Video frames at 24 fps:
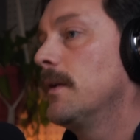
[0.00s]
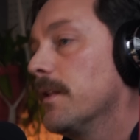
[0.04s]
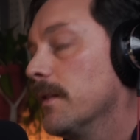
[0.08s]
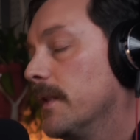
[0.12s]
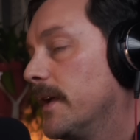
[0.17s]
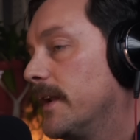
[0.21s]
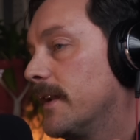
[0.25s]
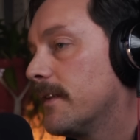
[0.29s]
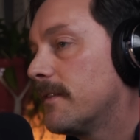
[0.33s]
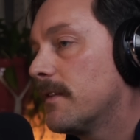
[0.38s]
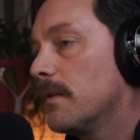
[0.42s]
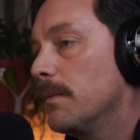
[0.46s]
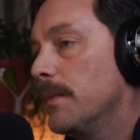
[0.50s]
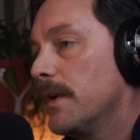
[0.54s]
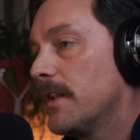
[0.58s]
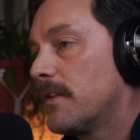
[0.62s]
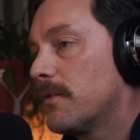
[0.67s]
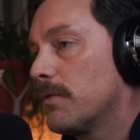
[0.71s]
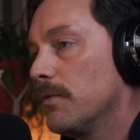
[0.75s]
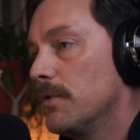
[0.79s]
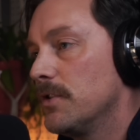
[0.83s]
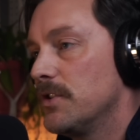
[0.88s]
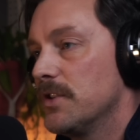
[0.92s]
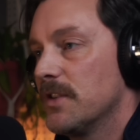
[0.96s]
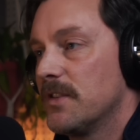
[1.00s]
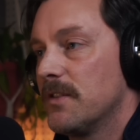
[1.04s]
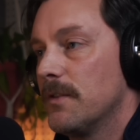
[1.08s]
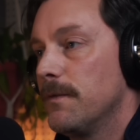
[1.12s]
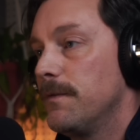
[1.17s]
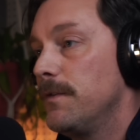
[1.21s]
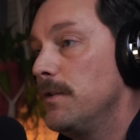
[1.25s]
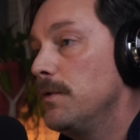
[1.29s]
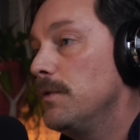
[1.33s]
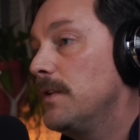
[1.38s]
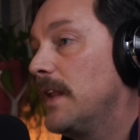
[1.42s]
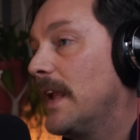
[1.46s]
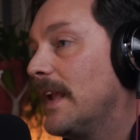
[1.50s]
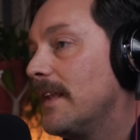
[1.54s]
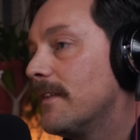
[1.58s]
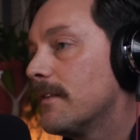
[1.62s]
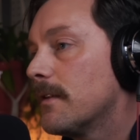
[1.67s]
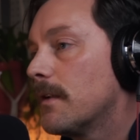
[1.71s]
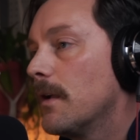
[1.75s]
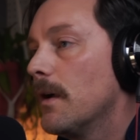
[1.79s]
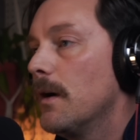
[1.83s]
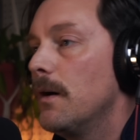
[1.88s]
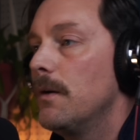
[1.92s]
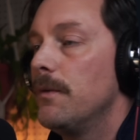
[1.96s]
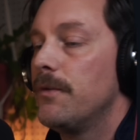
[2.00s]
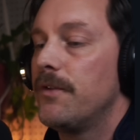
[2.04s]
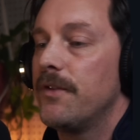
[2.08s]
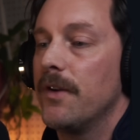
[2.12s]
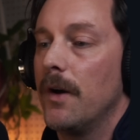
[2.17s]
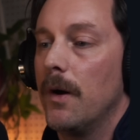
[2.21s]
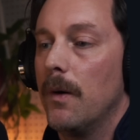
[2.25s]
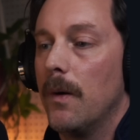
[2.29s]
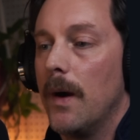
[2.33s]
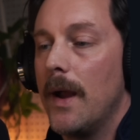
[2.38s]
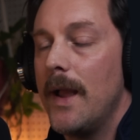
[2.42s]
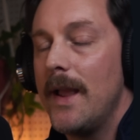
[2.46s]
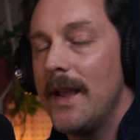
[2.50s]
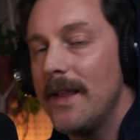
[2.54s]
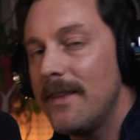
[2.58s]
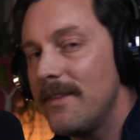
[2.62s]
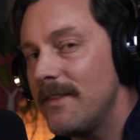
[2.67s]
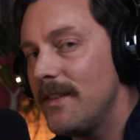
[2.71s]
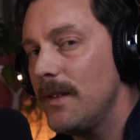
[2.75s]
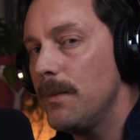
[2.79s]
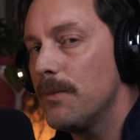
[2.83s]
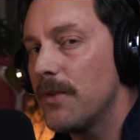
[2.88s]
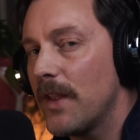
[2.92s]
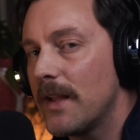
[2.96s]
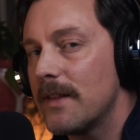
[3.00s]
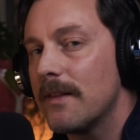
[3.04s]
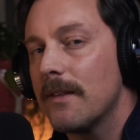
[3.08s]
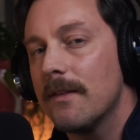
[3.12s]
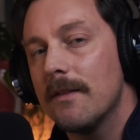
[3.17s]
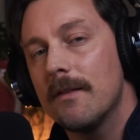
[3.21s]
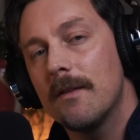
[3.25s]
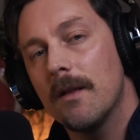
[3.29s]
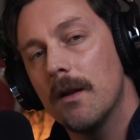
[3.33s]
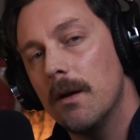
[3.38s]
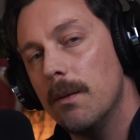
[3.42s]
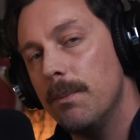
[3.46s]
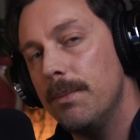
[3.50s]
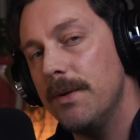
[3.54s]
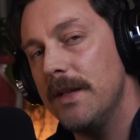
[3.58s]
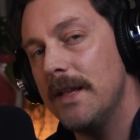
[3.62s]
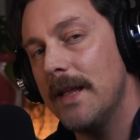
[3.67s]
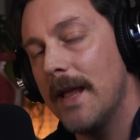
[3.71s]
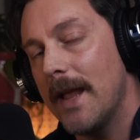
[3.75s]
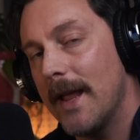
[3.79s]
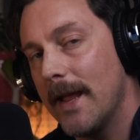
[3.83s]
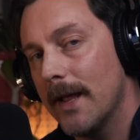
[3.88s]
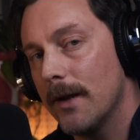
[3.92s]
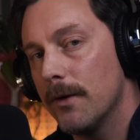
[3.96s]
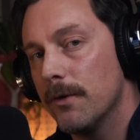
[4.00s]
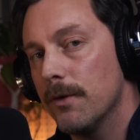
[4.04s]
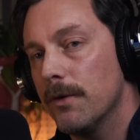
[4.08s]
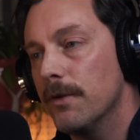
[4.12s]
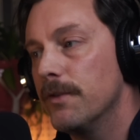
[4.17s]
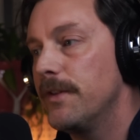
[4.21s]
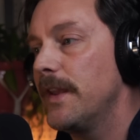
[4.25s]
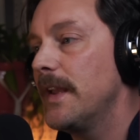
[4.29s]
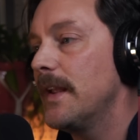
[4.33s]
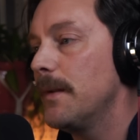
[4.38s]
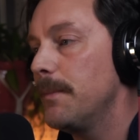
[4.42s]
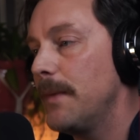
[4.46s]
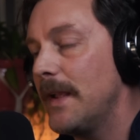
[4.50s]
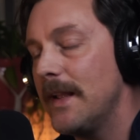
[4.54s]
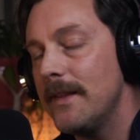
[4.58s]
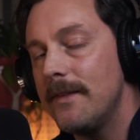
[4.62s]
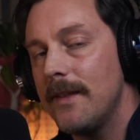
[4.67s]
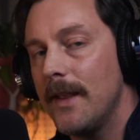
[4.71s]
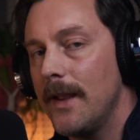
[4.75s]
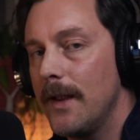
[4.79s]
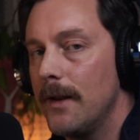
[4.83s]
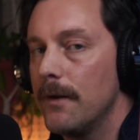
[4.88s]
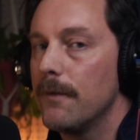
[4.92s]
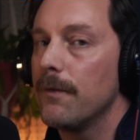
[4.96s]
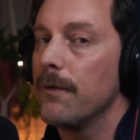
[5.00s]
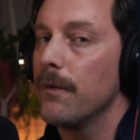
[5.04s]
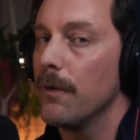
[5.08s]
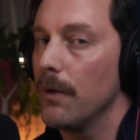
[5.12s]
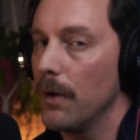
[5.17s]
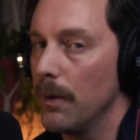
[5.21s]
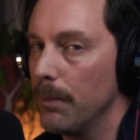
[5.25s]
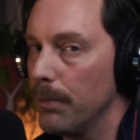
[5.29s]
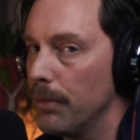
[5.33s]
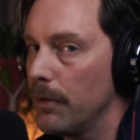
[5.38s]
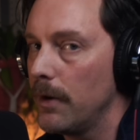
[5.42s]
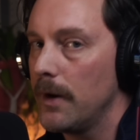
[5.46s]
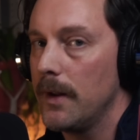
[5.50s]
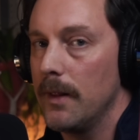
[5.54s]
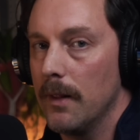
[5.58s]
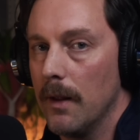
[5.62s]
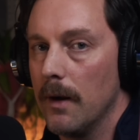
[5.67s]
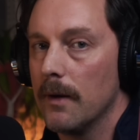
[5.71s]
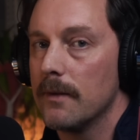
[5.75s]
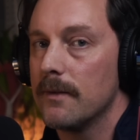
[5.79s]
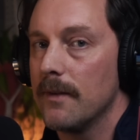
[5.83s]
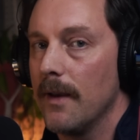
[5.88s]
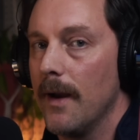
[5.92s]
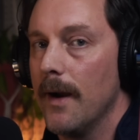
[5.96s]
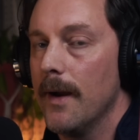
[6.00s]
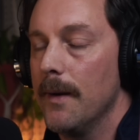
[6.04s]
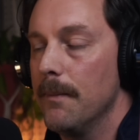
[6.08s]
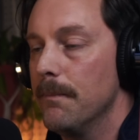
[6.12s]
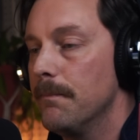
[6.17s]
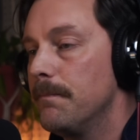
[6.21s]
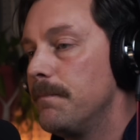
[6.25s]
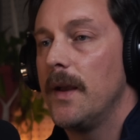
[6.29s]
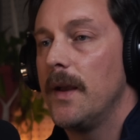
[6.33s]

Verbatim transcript: The latest commits were just a few days ago, so it seems like this is going to be handled and maintained for a pretty long time.